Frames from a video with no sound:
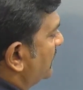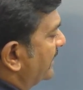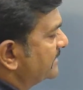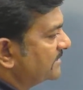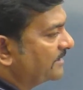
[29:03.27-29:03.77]

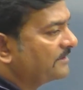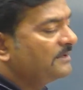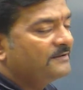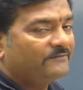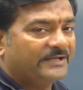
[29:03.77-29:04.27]
right side.
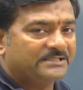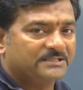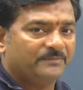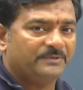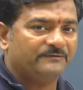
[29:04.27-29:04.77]
For
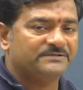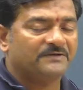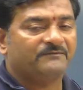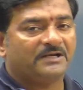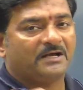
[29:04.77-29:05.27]
example, if
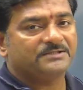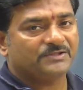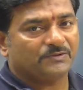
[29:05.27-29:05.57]
someone asks